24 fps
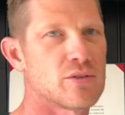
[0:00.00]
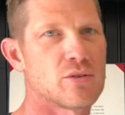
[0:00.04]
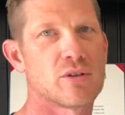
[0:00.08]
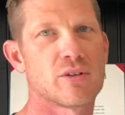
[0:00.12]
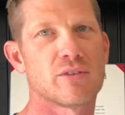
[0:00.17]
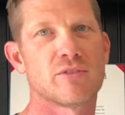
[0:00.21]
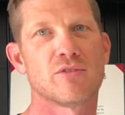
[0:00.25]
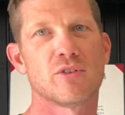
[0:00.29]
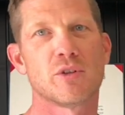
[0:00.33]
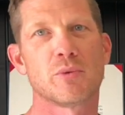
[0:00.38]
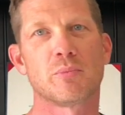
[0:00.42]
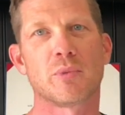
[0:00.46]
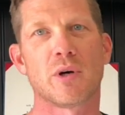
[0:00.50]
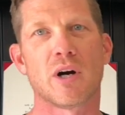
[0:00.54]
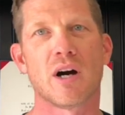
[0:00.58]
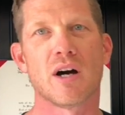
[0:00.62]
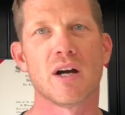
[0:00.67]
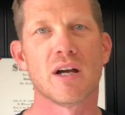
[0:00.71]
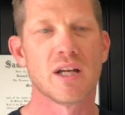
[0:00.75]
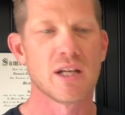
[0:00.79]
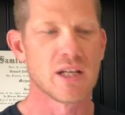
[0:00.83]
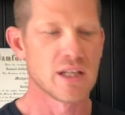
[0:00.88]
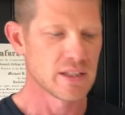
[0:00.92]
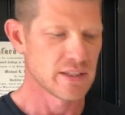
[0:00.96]

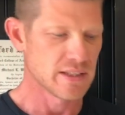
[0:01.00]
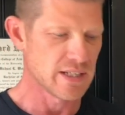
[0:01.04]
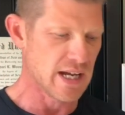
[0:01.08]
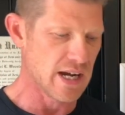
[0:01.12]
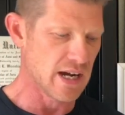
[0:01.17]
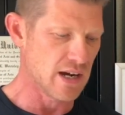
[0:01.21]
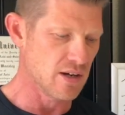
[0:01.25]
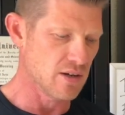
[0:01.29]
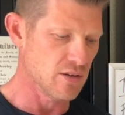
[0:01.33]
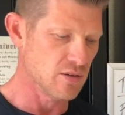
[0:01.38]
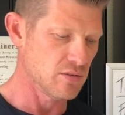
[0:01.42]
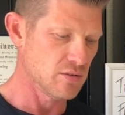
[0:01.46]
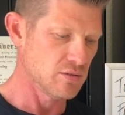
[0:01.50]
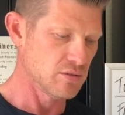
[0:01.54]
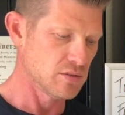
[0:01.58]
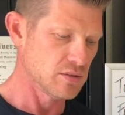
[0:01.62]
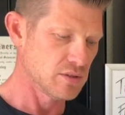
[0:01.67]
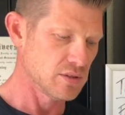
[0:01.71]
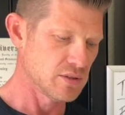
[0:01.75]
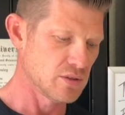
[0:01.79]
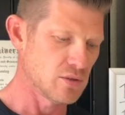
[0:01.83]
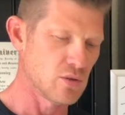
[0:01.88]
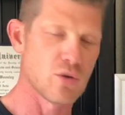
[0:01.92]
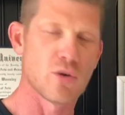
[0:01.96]
football now
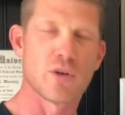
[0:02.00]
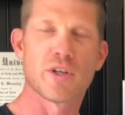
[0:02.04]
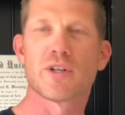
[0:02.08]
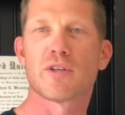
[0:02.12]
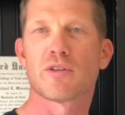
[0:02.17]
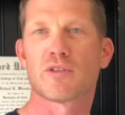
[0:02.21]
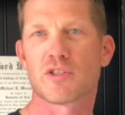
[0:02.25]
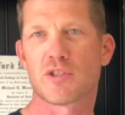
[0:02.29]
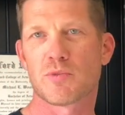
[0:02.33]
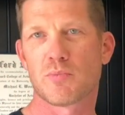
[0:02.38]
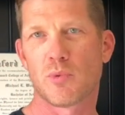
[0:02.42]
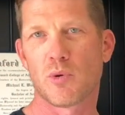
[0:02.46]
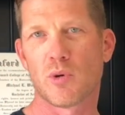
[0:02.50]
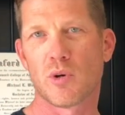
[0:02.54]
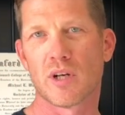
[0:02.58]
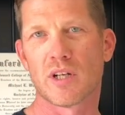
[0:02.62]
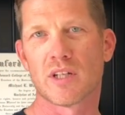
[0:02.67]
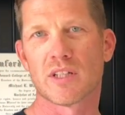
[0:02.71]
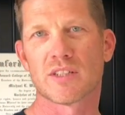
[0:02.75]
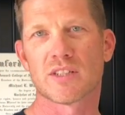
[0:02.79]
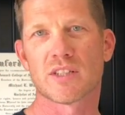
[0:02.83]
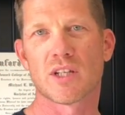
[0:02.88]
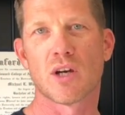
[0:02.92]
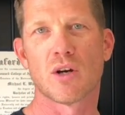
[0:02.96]
or your
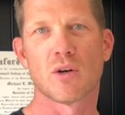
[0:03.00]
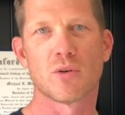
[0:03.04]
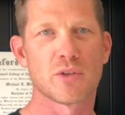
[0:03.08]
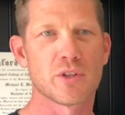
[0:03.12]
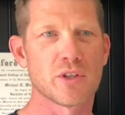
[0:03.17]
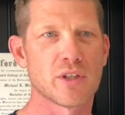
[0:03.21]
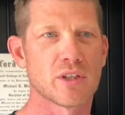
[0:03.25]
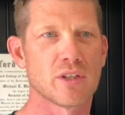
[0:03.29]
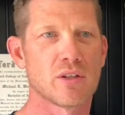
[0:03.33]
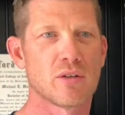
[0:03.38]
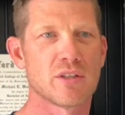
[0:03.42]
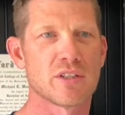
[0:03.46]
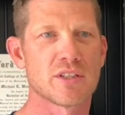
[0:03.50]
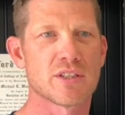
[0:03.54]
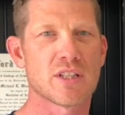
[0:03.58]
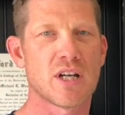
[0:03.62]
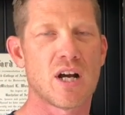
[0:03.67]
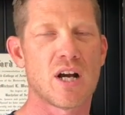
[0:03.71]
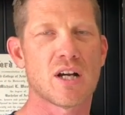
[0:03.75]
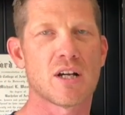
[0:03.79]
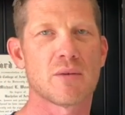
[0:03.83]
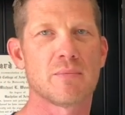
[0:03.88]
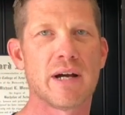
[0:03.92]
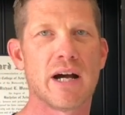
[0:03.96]
sport. So you can always
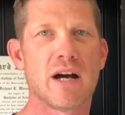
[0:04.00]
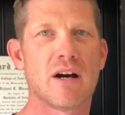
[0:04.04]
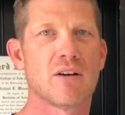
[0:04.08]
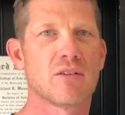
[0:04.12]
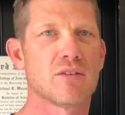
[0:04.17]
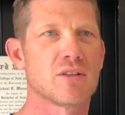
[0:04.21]
talk about